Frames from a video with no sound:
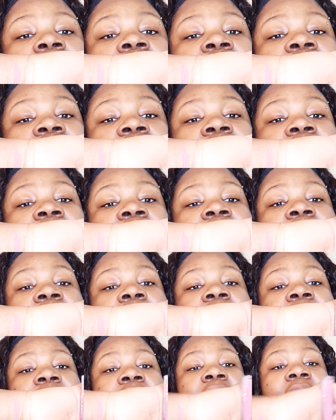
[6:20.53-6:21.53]
Do you see
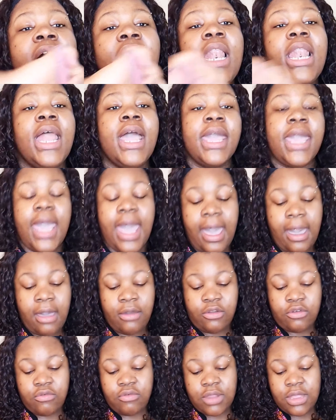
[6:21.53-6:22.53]
it? I like
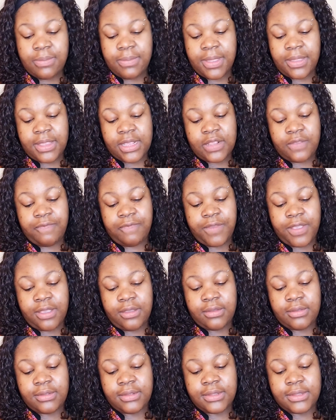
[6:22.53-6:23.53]
how creamy this
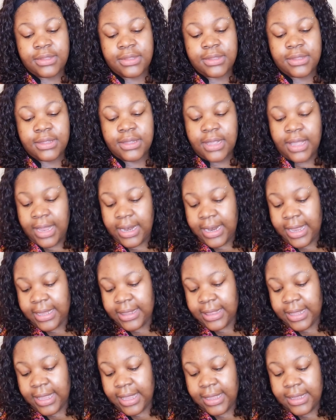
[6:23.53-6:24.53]
feels. I
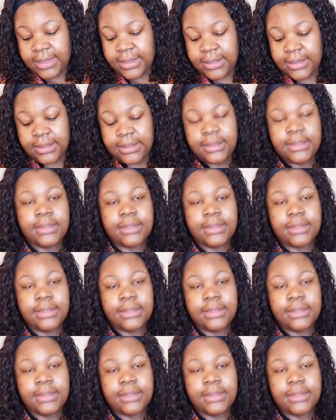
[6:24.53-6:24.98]
like that.